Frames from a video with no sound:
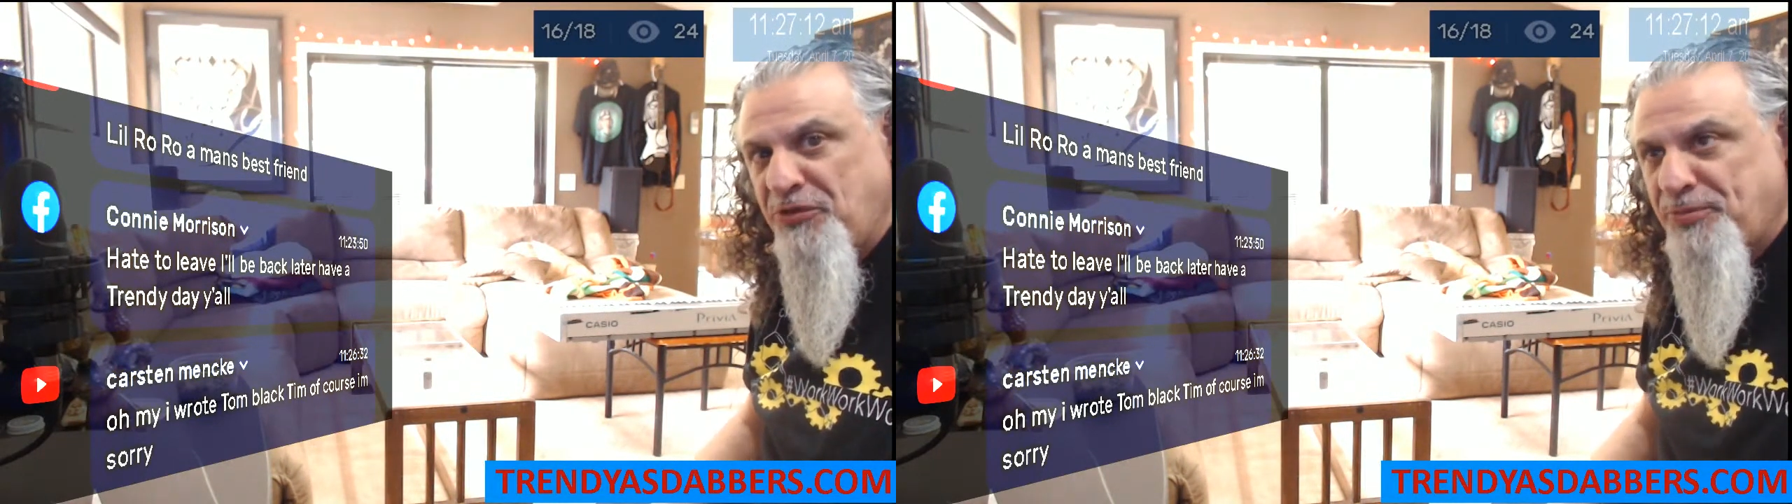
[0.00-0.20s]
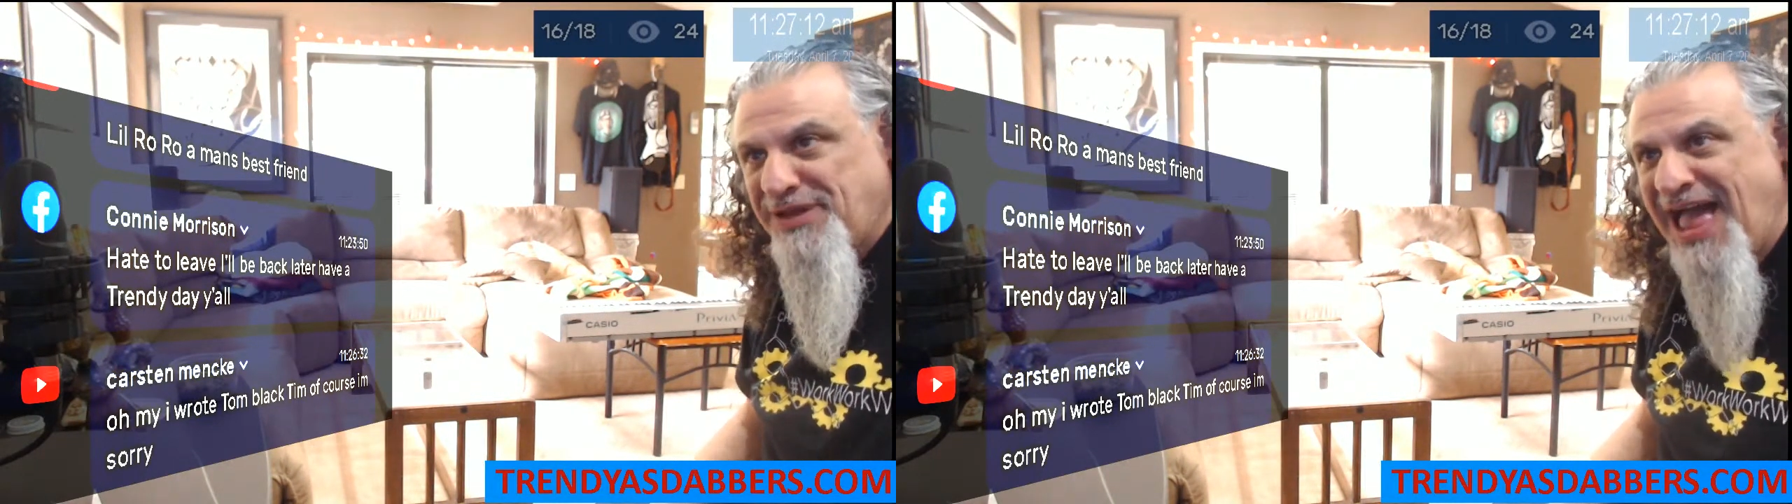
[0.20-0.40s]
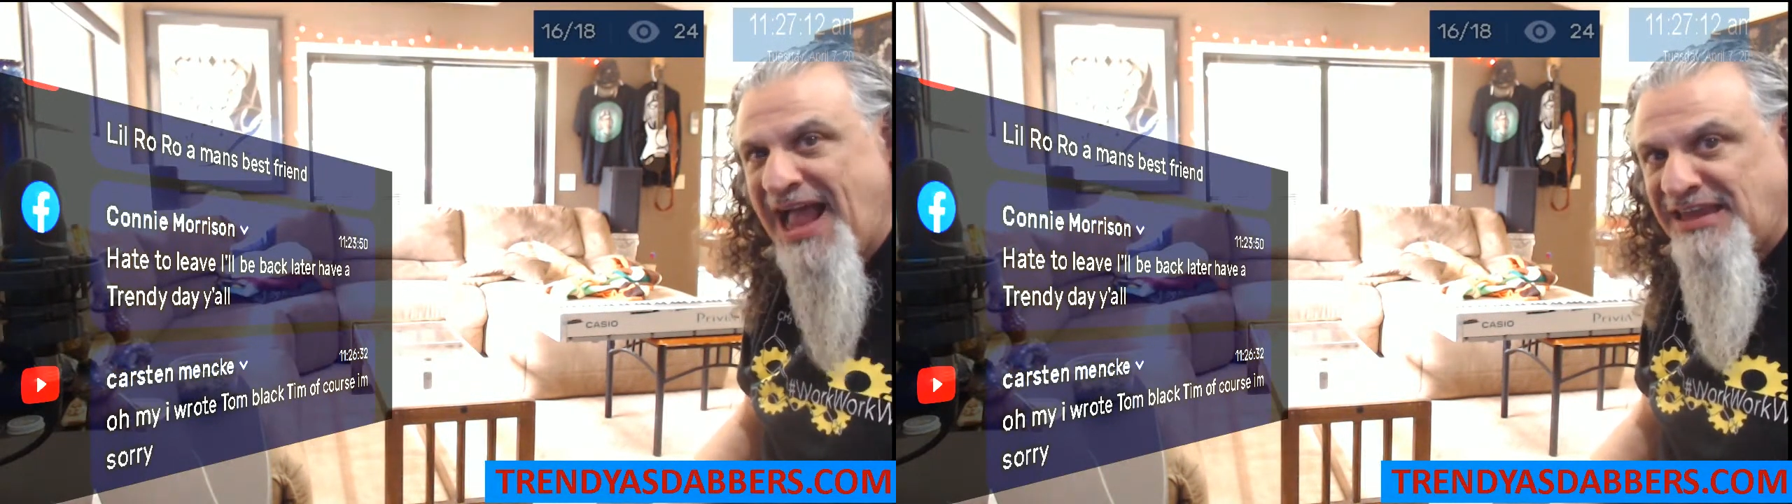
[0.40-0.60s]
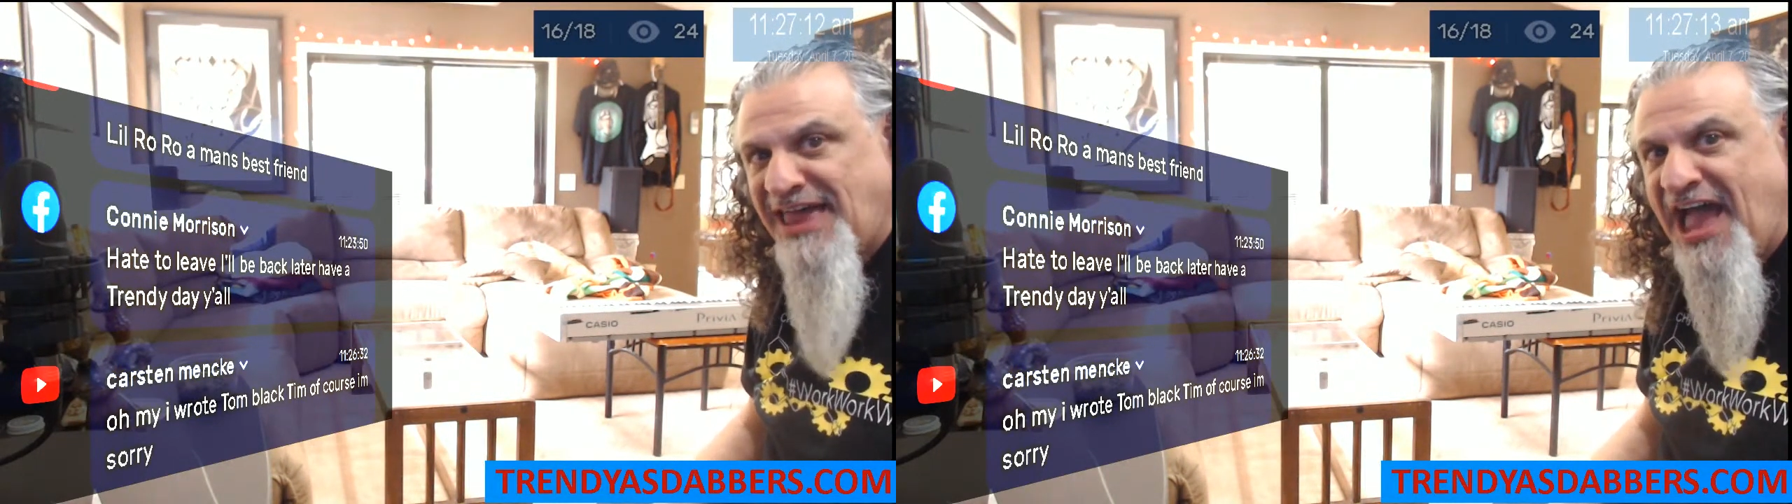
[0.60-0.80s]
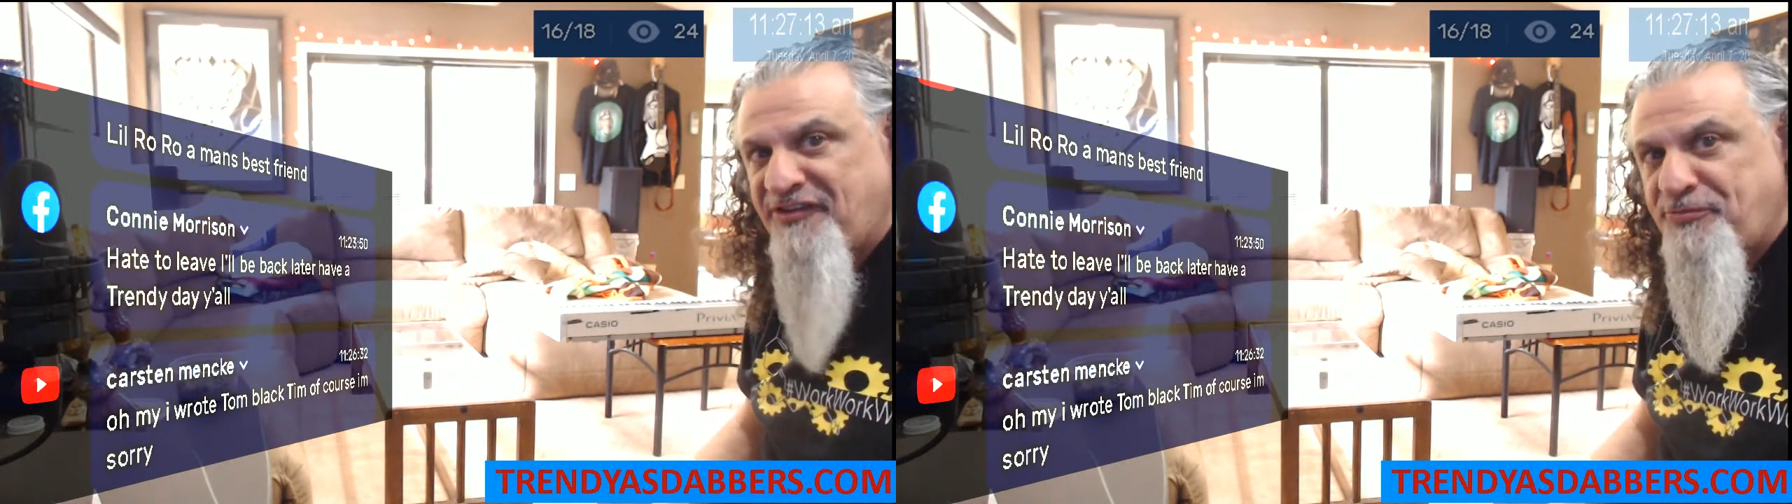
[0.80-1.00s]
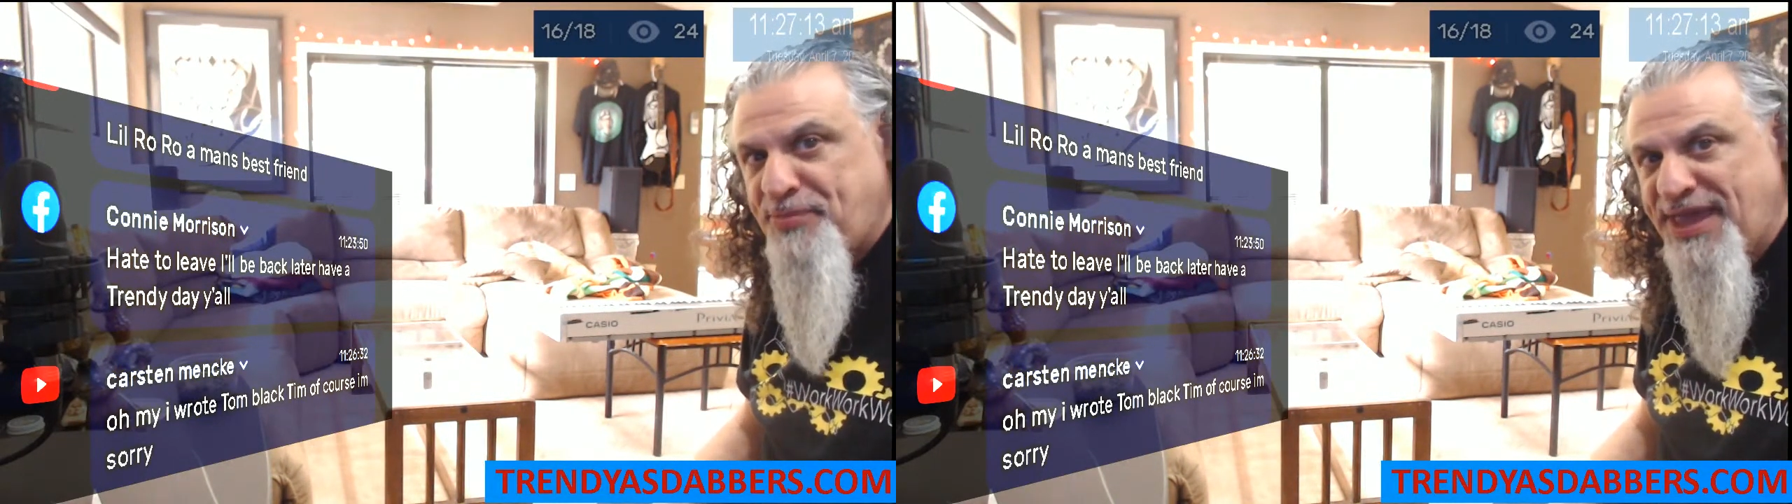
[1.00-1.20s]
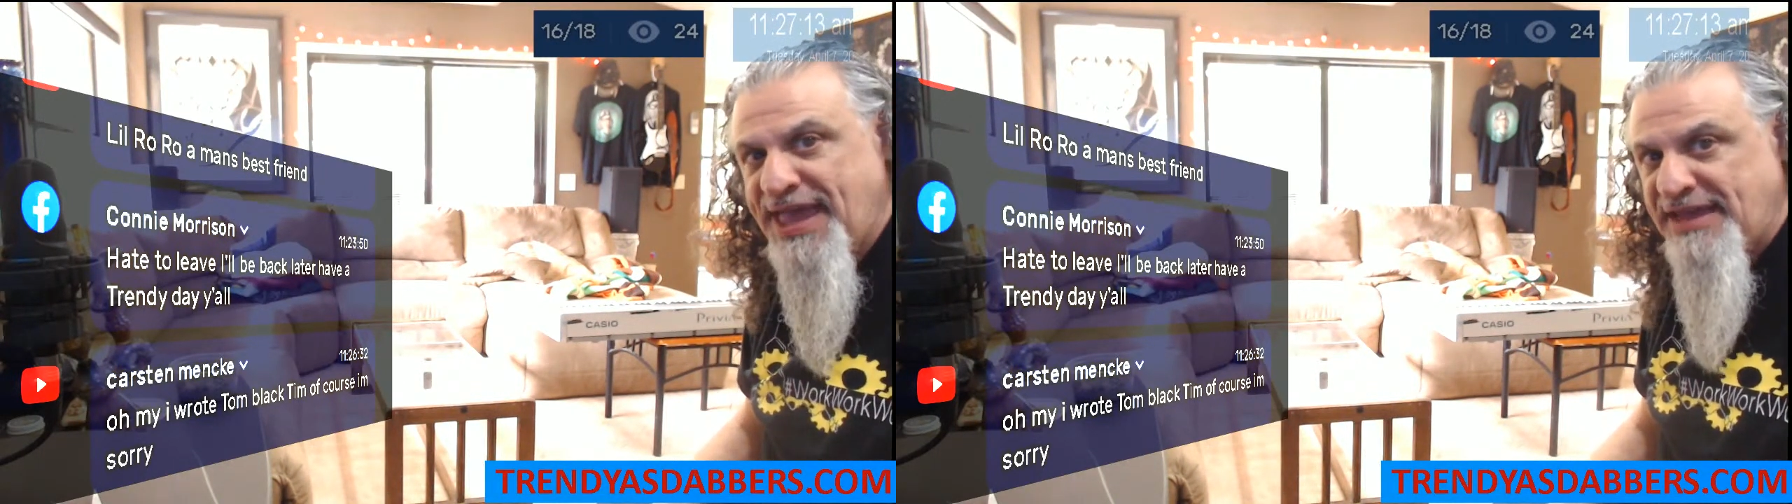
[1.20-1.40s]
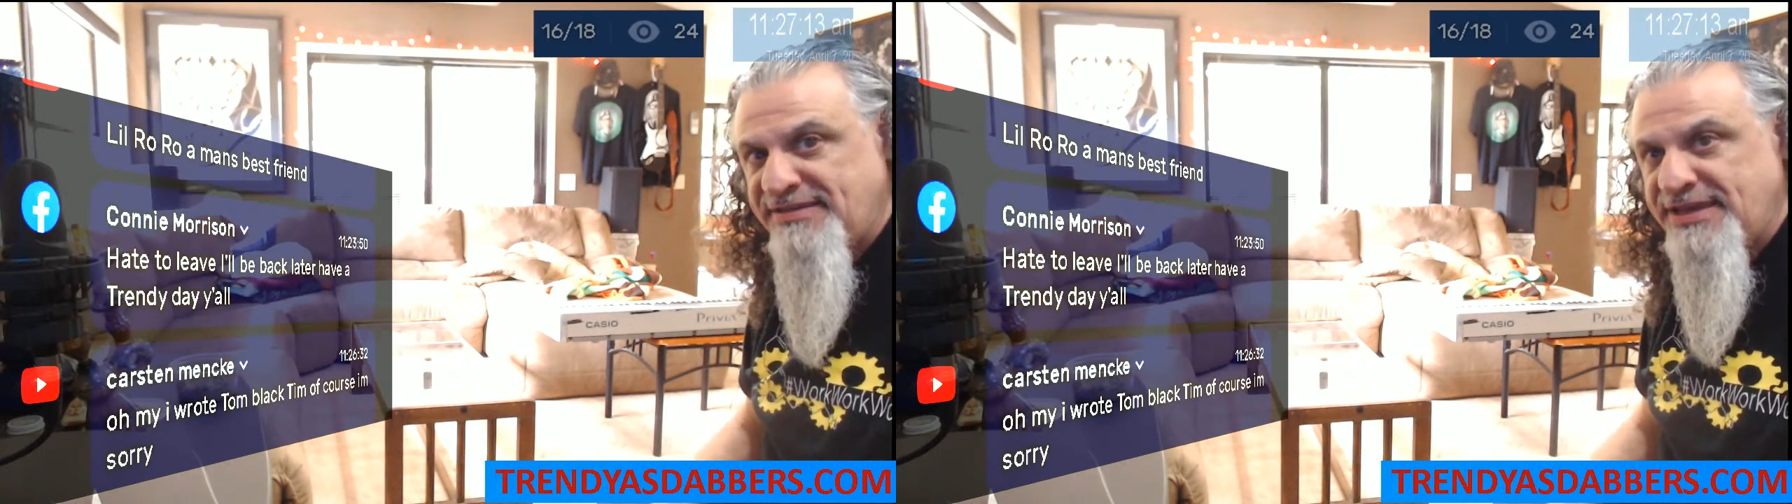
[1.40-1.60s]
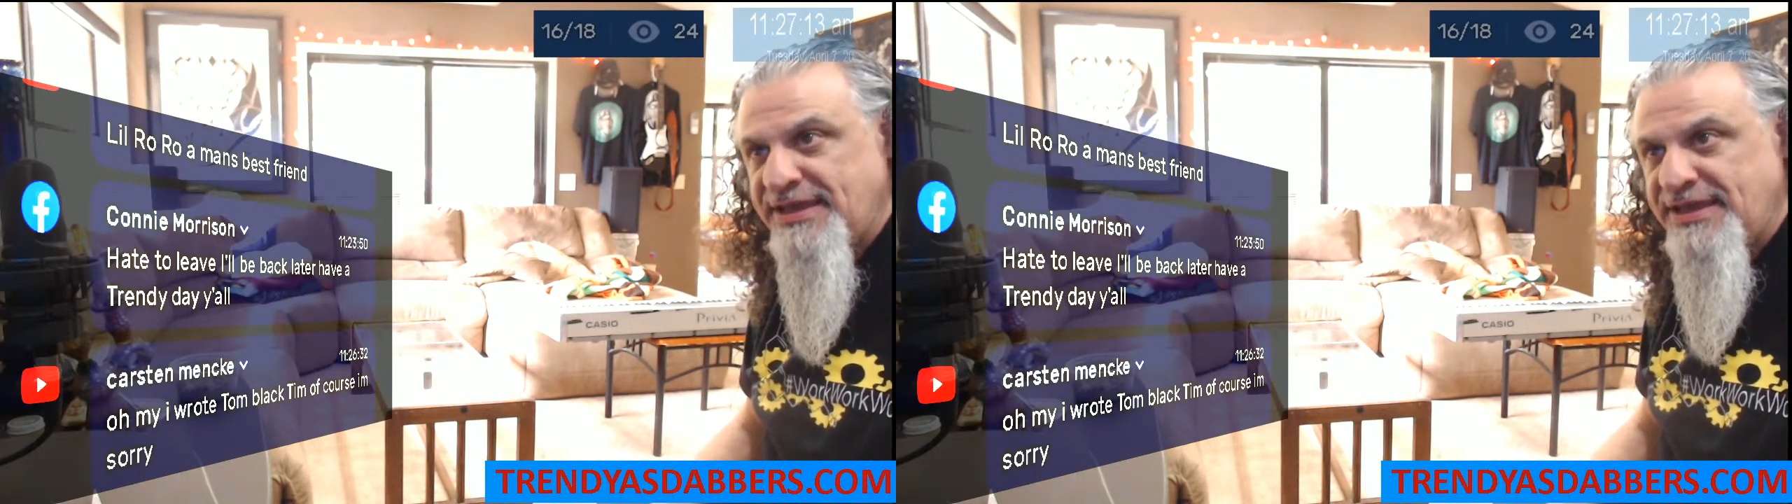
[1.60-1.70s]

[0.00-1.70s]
Black Lab Pit.